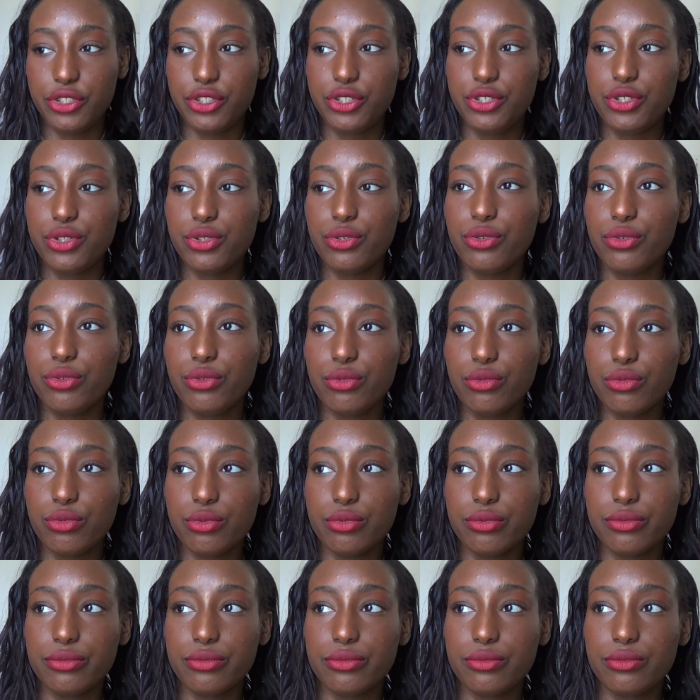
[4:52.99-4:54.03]
do
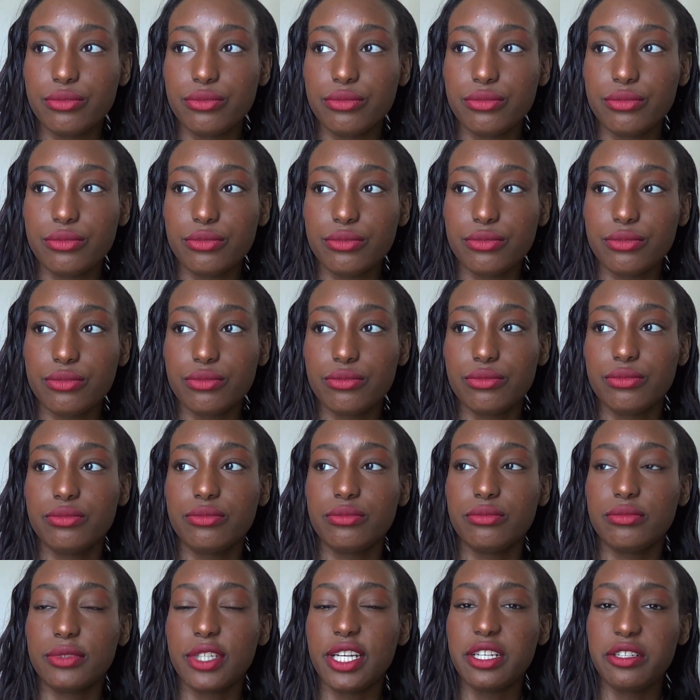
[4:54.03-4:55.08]

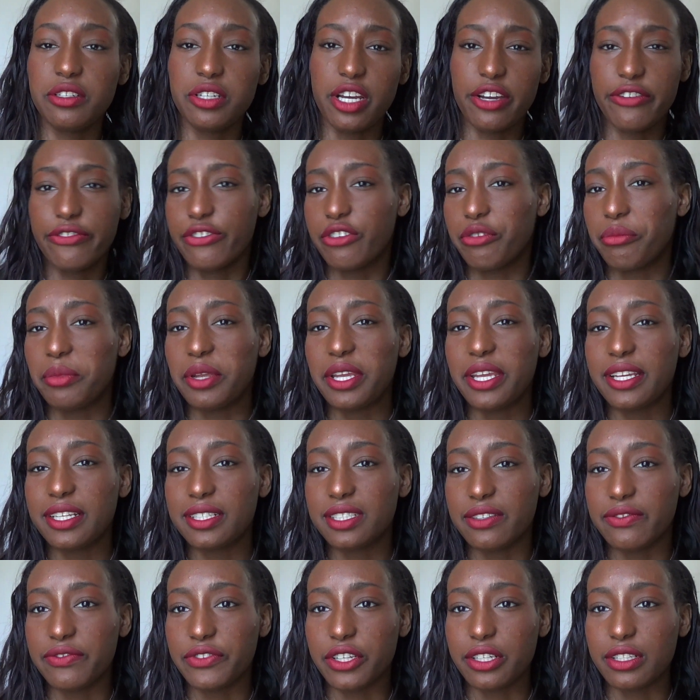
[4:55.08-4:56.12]
enough for me
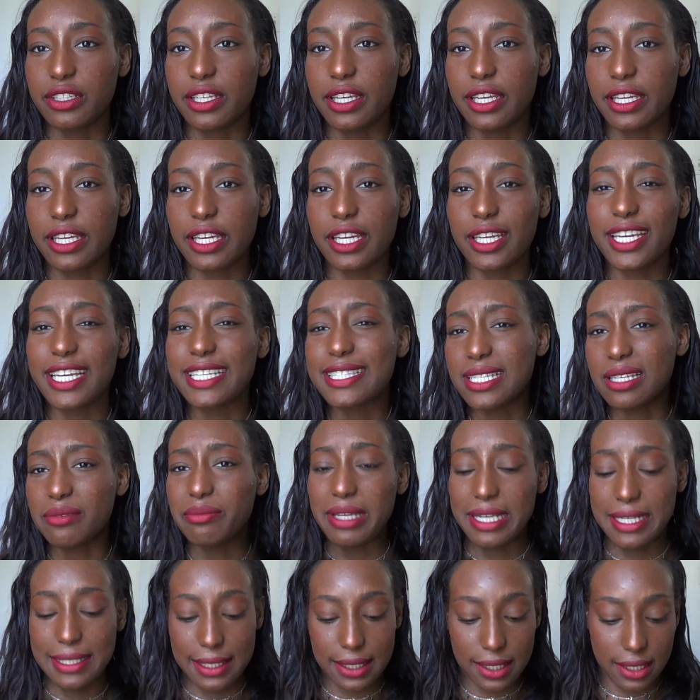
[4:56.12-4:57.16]
to feel like it's
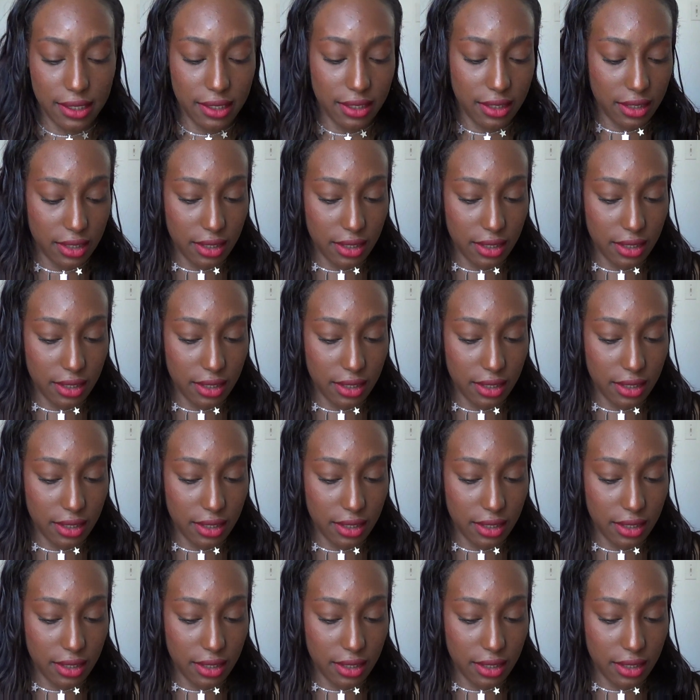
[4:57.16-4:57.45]
amazing.